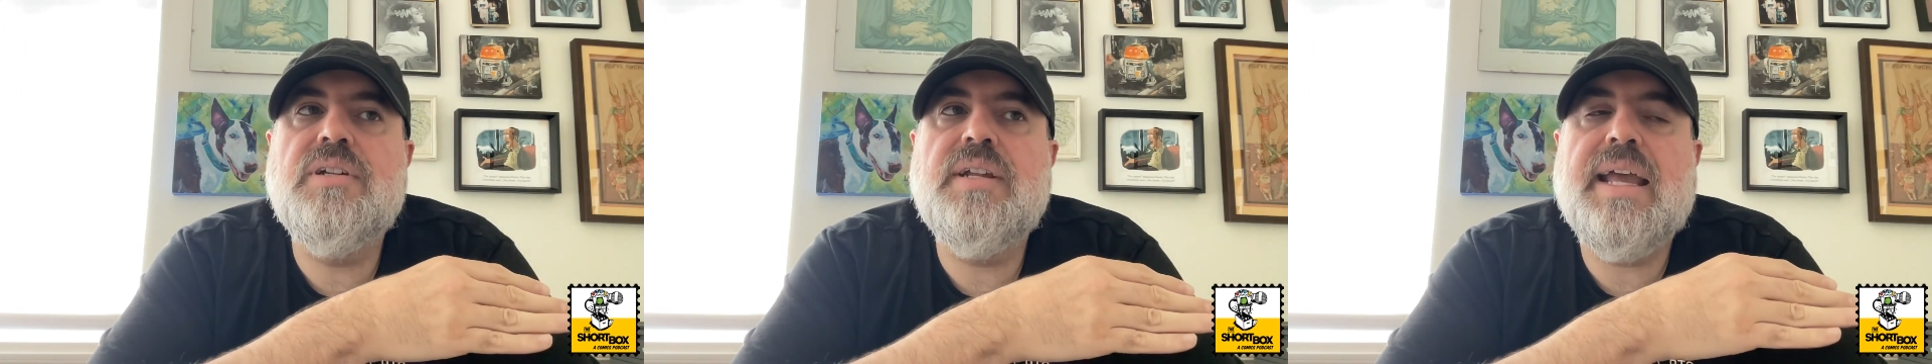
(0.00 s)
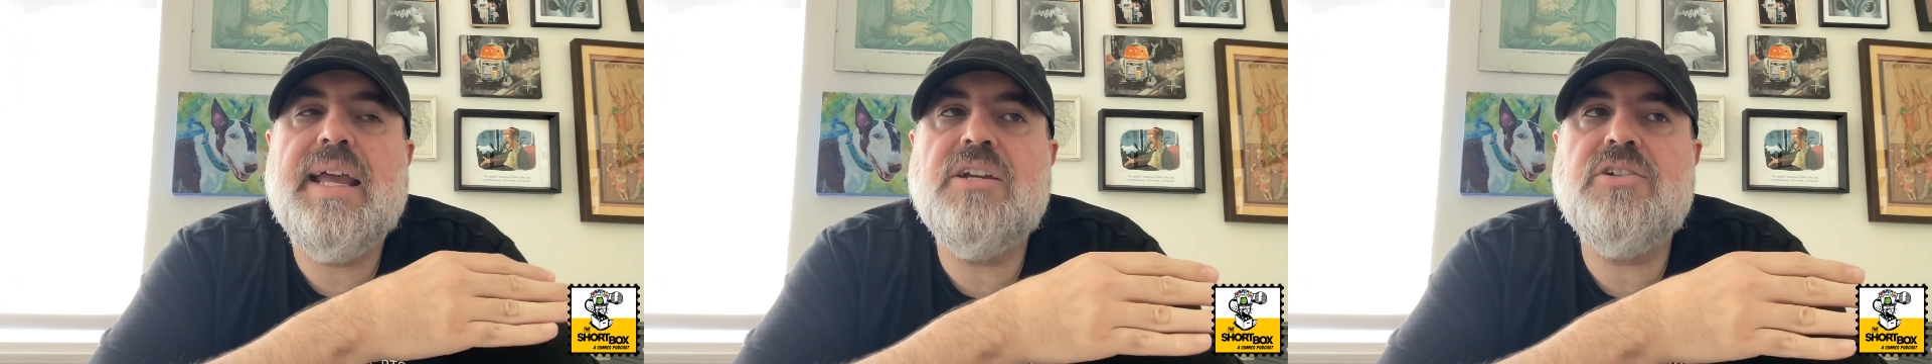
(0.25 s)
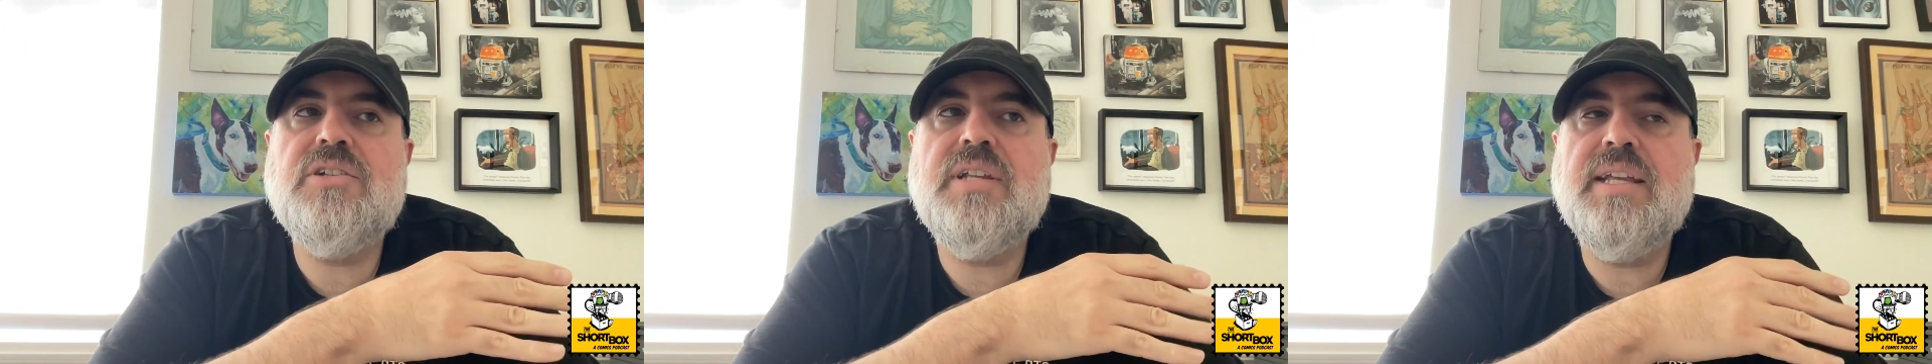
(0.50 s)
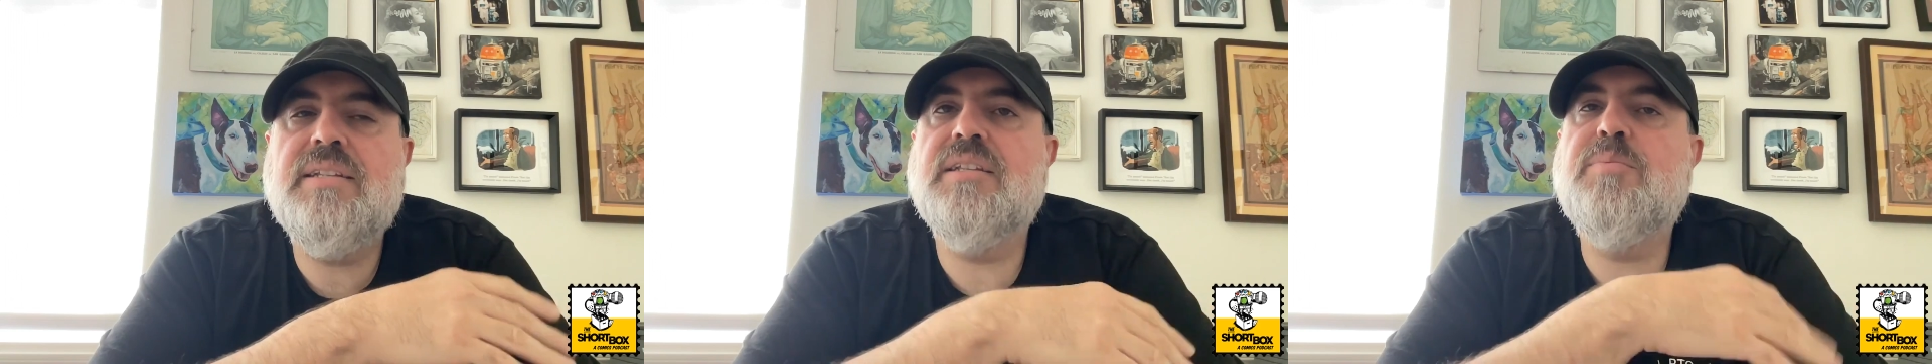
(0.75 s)
Ash
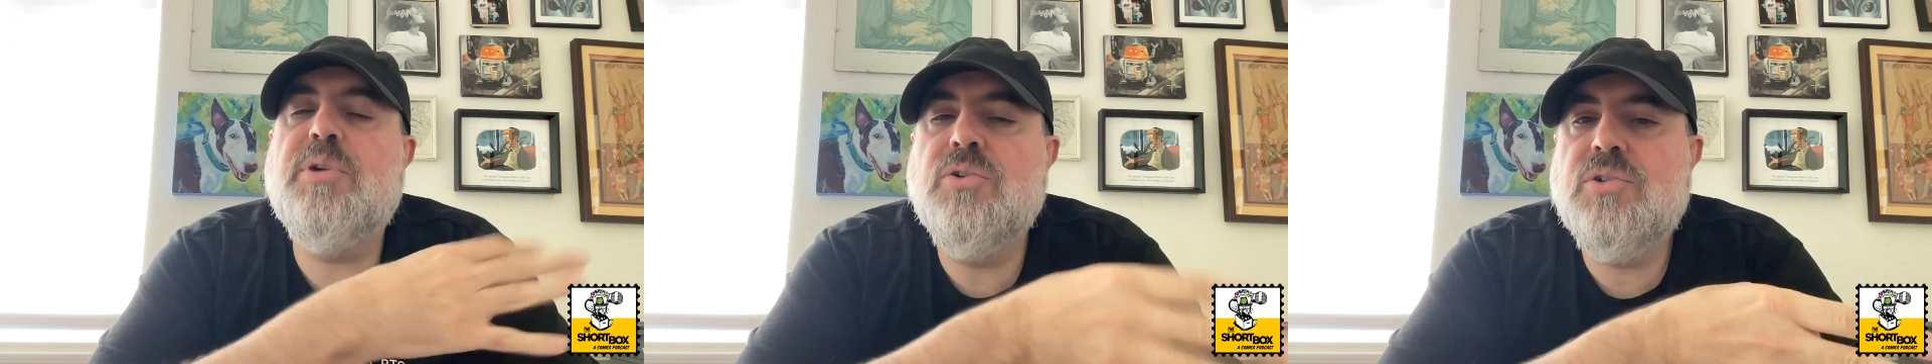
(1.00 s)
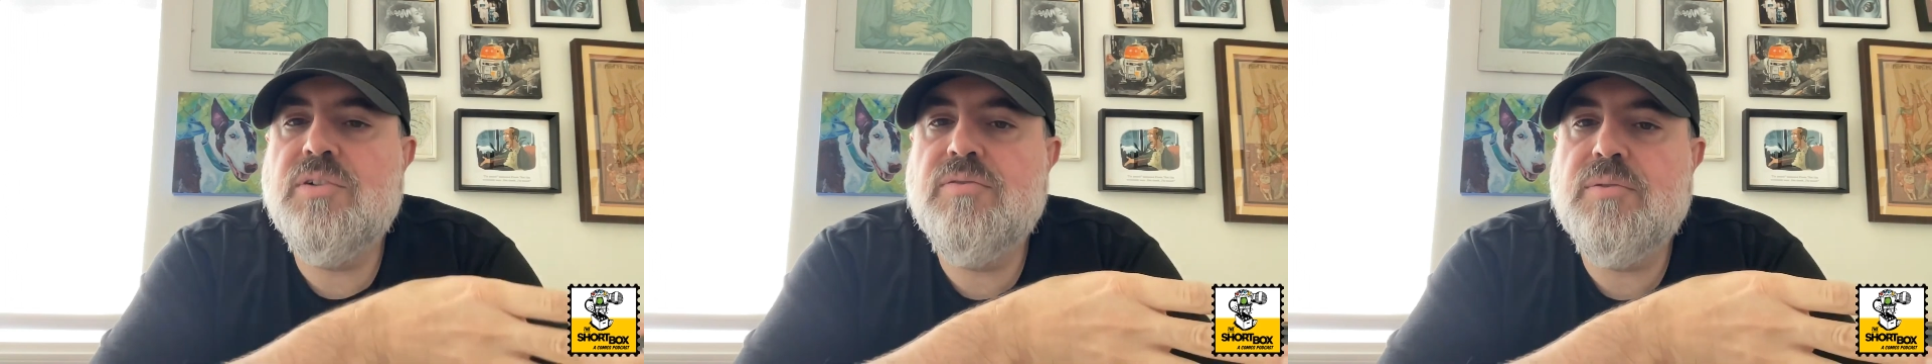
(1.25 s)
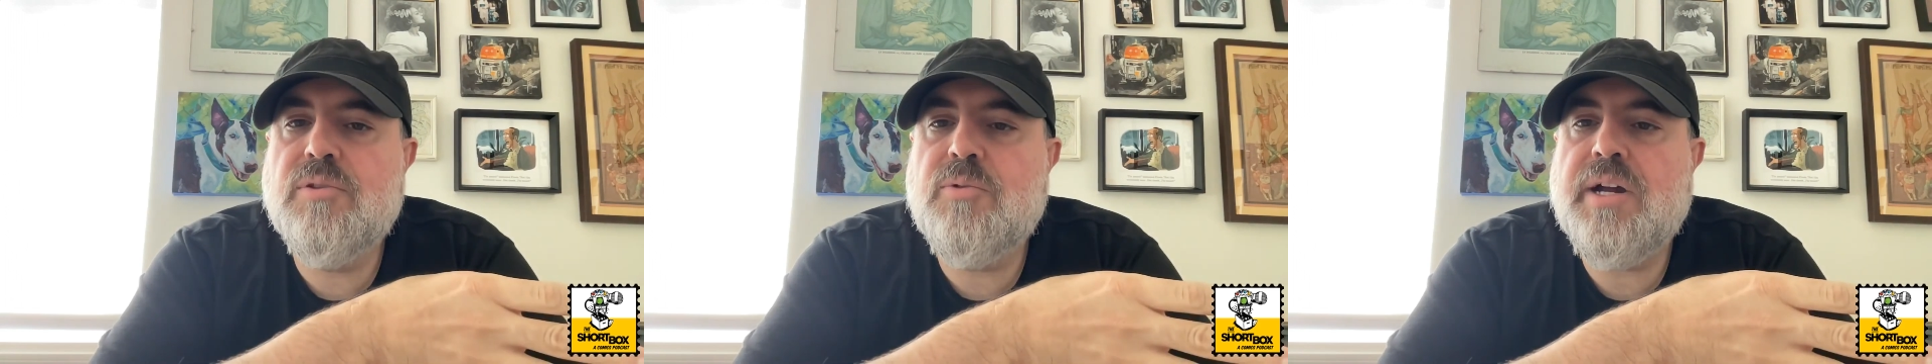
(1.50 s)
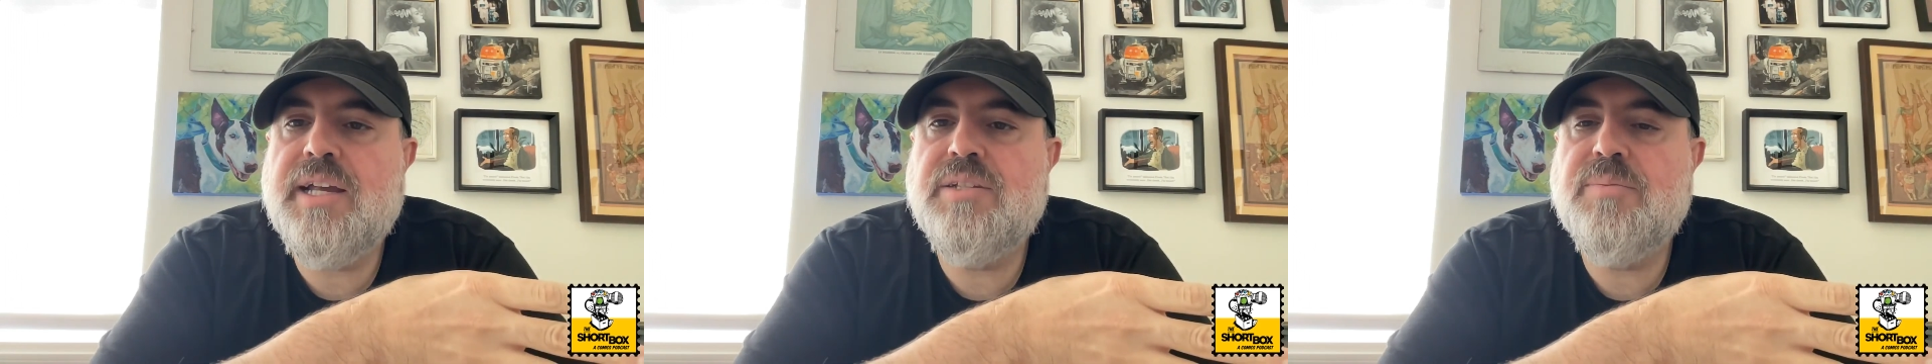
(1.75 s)
takes this potion from the
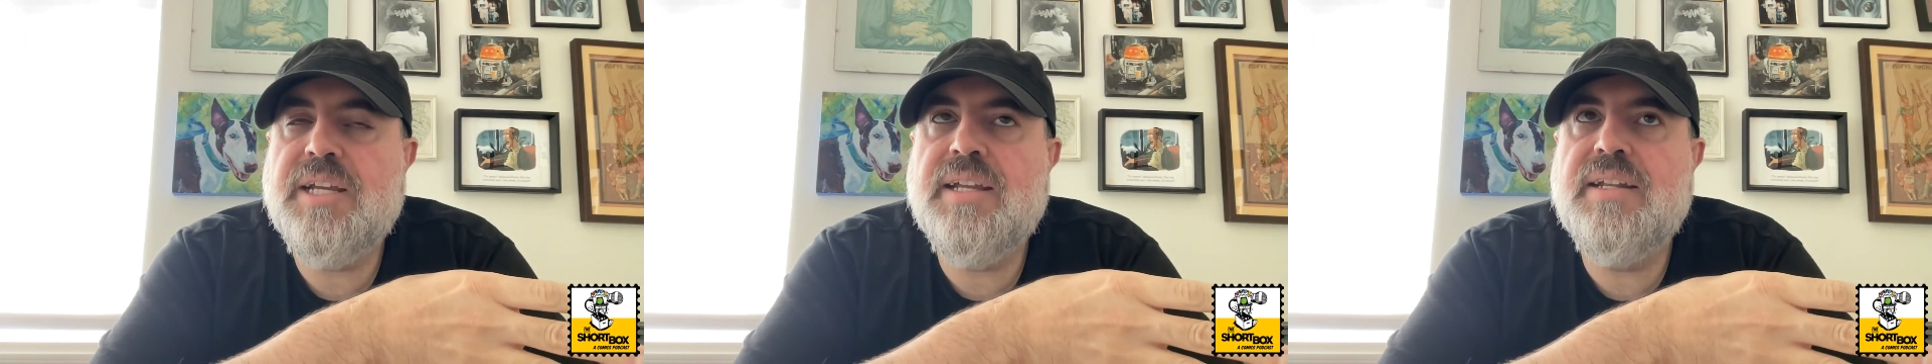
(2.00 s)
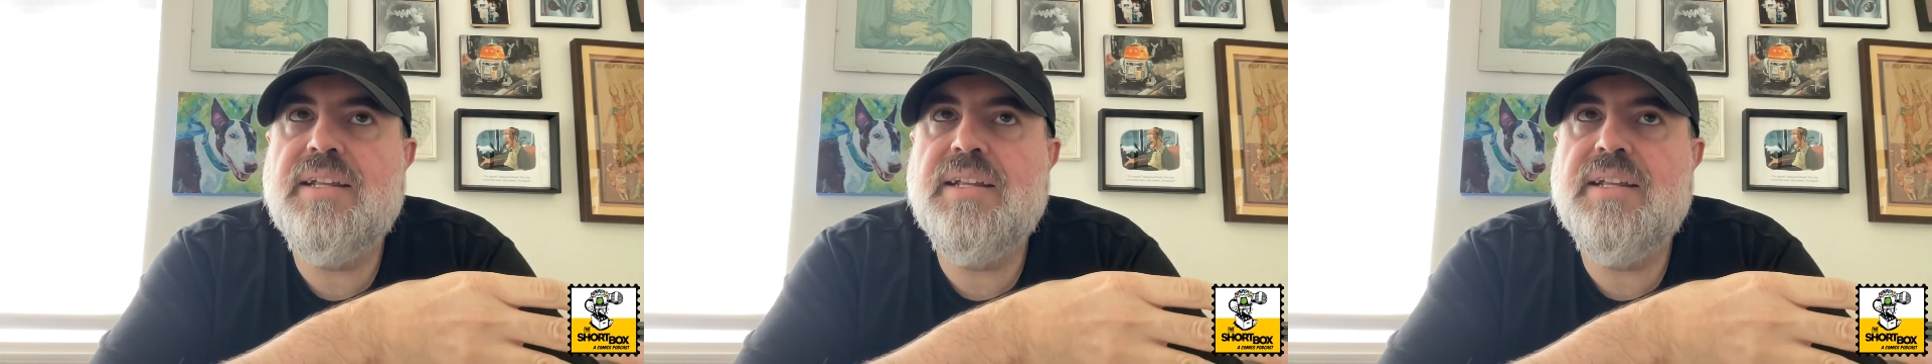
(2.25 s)
wise man,